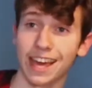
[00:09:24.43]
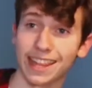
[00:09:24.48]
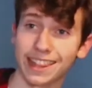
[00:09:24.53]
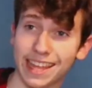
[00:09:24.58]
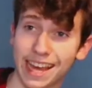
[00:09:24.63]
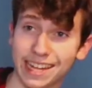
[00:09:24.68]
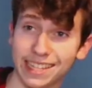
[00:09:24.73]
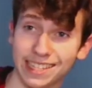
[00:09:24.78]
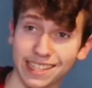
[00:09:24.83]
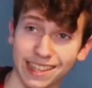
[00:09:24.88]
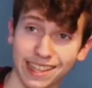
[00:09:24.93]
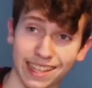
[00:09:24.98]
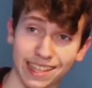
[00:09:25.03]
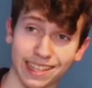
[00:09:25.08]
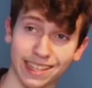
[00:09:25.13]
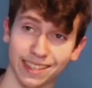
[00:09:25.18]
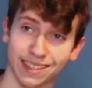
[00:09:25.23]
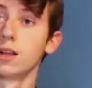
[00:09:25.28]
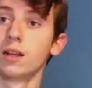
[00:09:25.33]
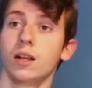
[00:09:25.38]
that's the
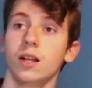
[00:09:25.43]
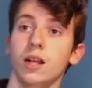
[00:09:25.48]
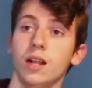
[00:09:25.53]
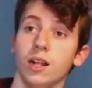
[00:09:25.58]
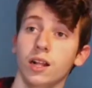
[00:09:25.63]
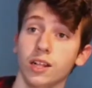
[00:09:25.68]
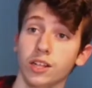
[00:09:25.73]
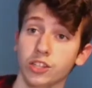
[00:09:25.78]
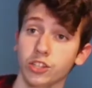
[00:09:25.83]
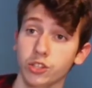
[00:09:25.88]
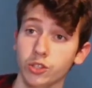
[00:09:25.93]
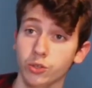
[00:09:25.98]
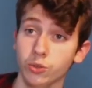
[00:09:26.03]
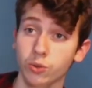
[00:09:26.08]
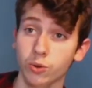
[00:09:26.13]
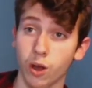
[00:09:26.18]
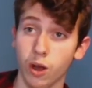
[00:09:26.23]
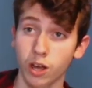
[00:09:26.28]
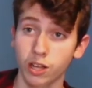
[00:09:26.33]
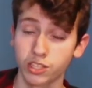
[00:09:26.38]
thing. You
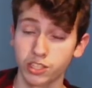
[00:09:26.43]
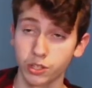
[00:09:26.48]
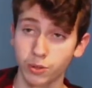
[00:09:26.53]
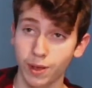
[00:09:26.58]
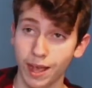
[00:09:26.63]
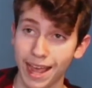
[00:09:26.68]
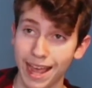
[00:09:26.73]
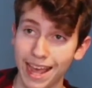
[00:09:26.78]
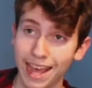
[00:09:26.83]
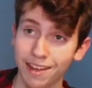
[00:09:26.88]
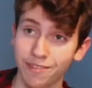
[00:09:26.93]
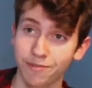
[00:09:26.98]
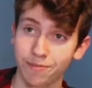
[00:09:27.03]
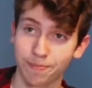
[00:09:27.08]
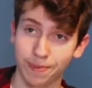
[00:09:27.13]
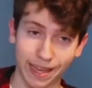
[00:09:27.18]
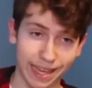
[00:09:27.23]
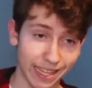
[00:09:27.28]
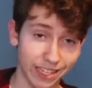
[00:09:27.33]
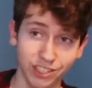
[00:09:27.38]
also have
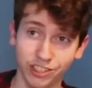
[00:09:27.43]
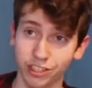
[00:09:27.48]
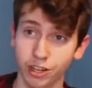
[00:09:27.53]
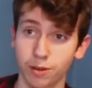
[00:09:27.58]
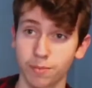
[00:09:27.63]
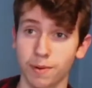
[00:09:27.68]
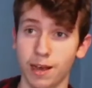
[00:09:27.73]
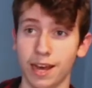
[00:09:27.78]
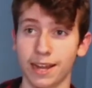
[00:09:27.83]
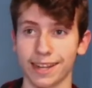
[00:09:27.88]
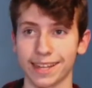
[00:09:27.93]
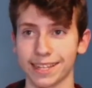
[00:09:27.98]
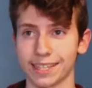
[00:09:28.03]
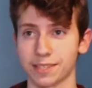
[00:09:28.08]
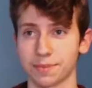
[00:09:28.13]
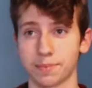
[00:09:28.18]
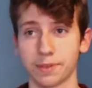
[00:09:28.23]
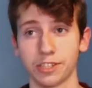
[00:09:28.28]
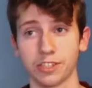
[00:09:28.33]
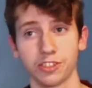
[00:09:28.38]
pinch harmonics.
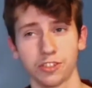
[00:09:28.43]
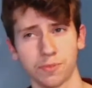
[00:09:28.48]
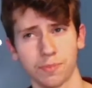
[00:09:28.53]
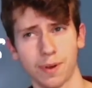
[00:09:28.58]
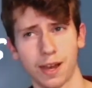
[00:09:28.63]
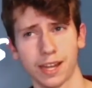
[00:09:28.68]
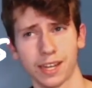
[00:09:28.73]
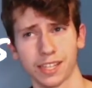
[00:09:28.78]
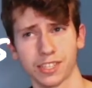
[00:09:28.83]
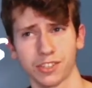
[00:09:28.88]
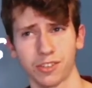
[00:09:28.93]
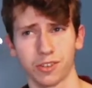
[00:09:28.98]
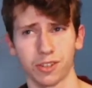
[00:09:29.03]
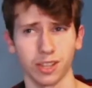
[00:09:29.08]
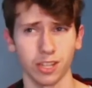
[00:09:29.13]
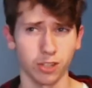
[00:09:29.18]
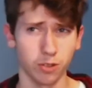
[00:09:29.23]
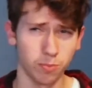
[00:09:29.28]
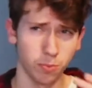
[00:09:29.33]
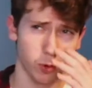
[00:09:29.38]
Pinch harmonics are a
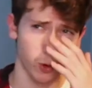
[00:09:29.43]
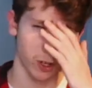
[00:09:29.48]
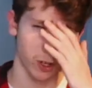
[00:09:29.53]
little more